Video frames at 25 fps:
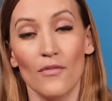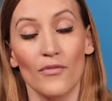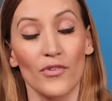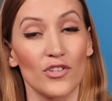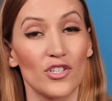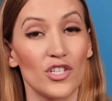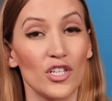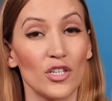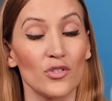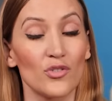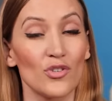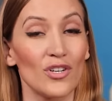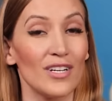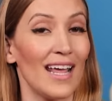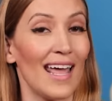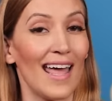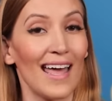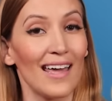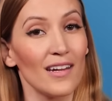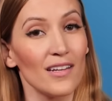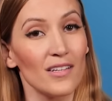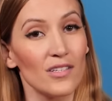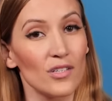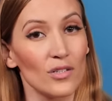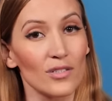For children
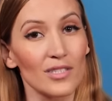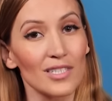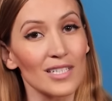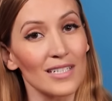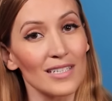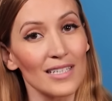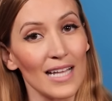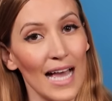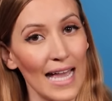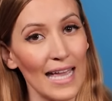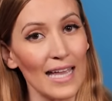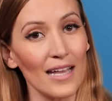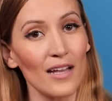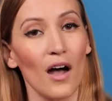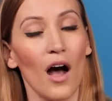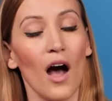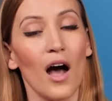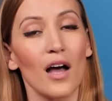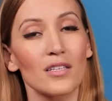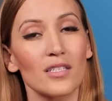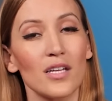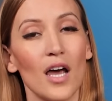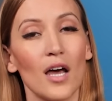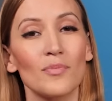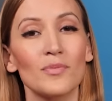and adults alike,
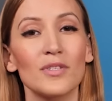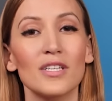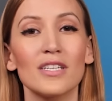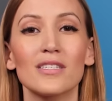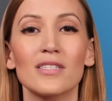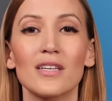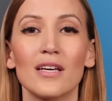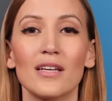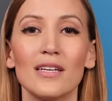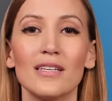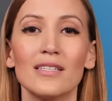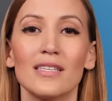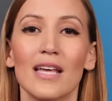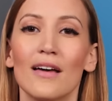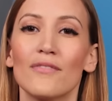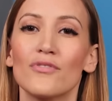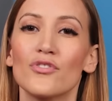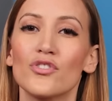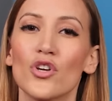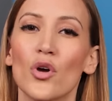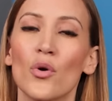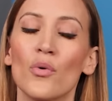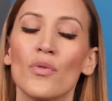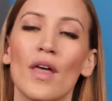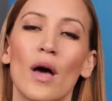autopsy studies have
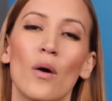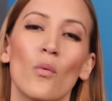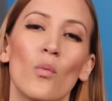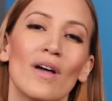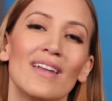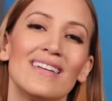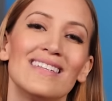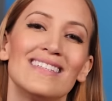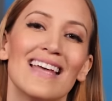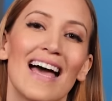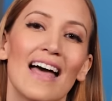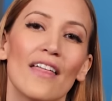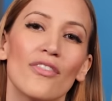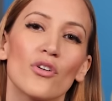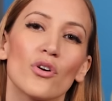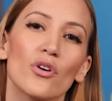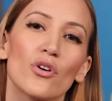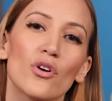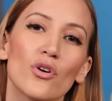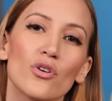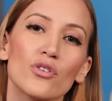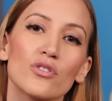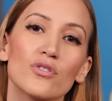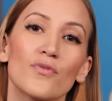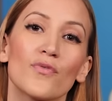shown that when death
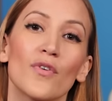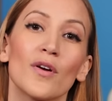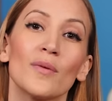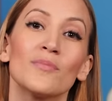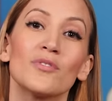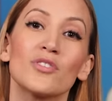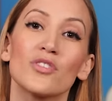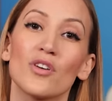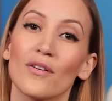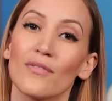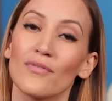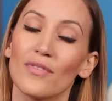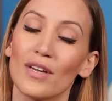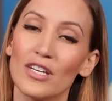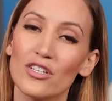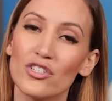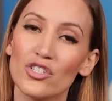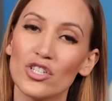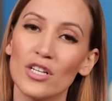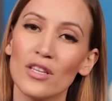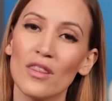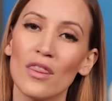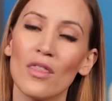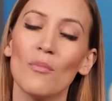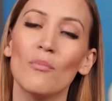occurs from
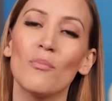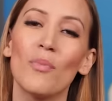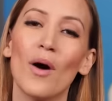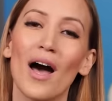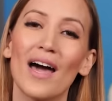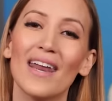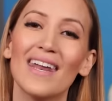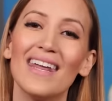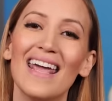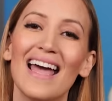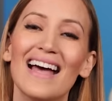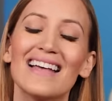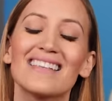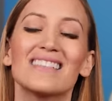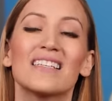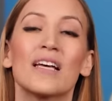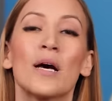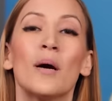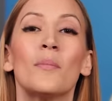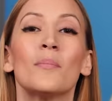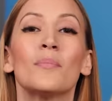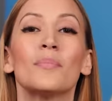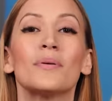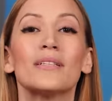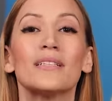starvation, the body has
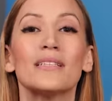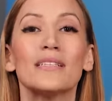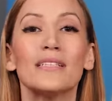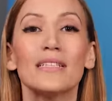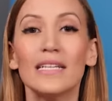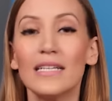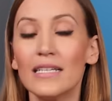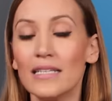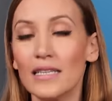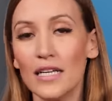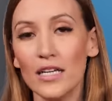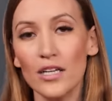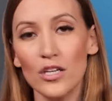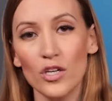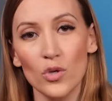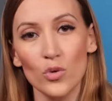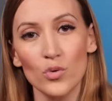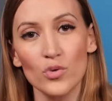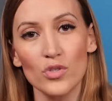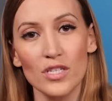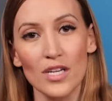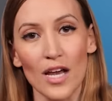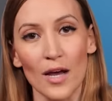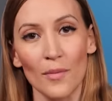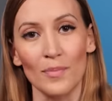completely
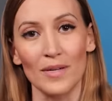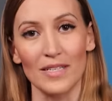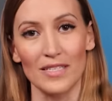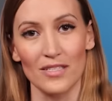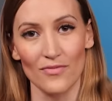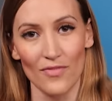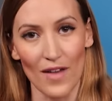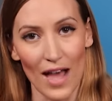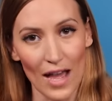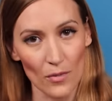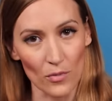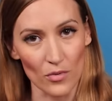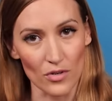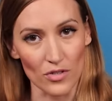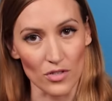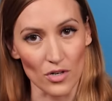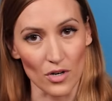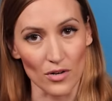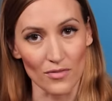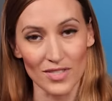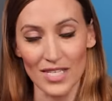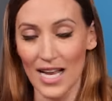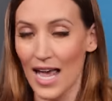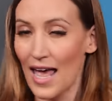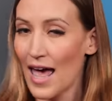used up its fat
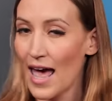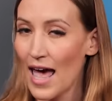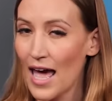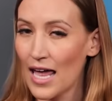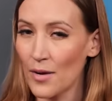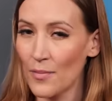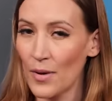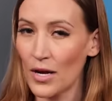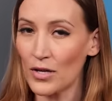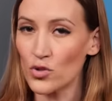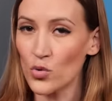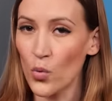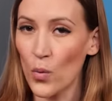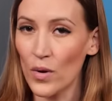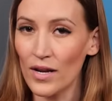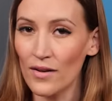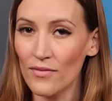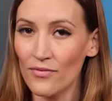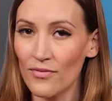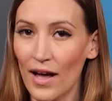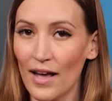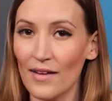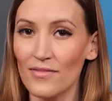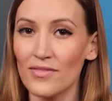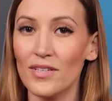reserves and about
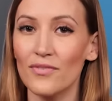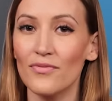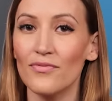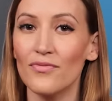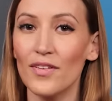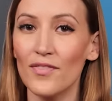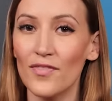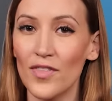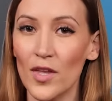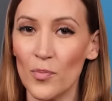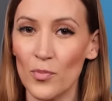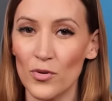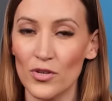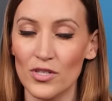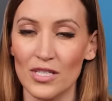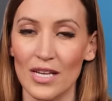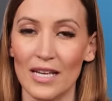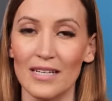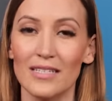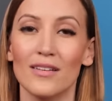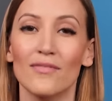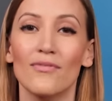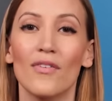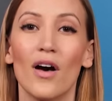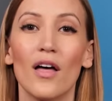twenty-five to fifty
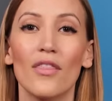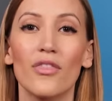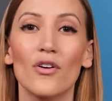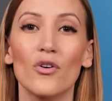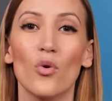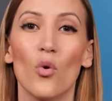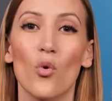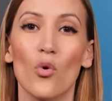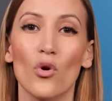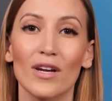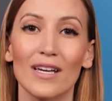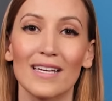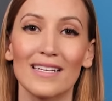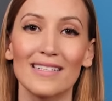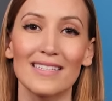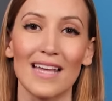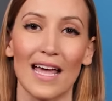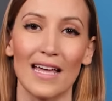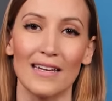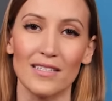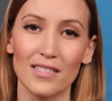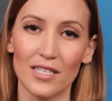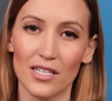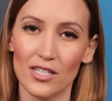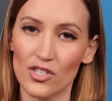percent of other organs
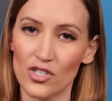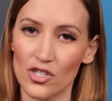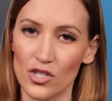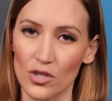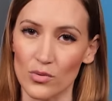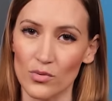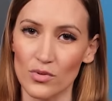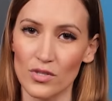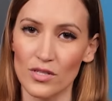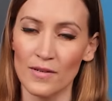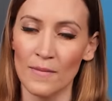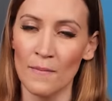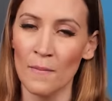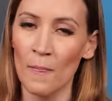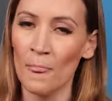and tissues.